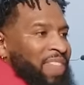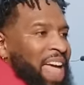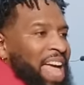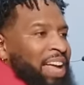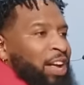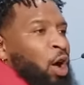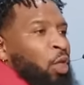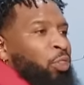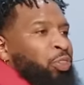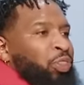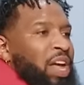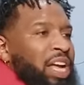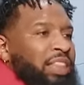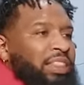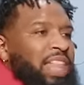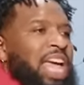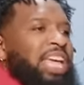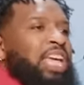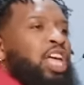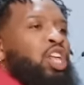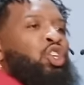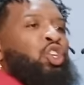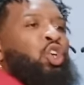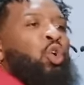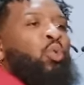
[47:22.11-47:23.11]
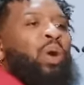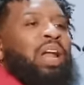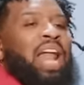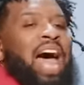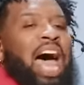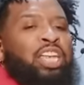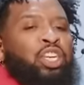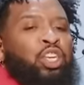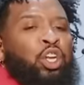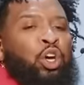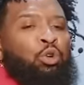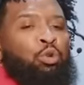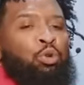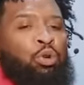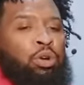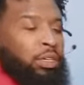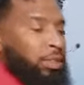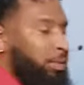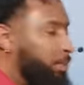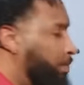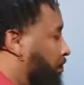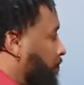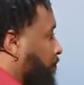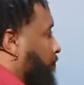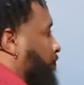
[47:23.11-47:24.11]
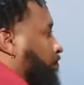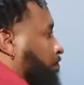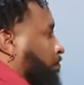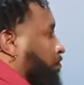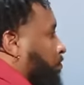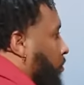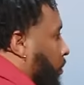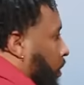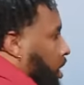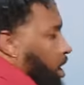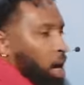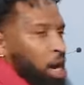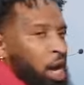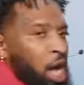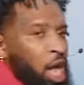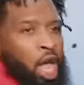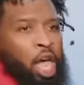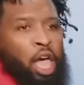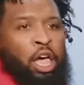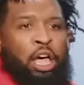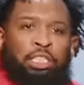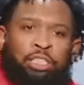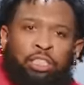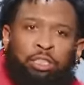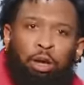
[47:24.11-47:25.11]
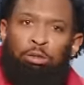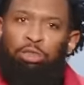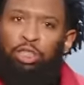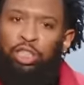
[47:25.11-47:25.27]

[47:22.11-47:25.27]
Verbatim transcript: they gonna think they can do what I do. So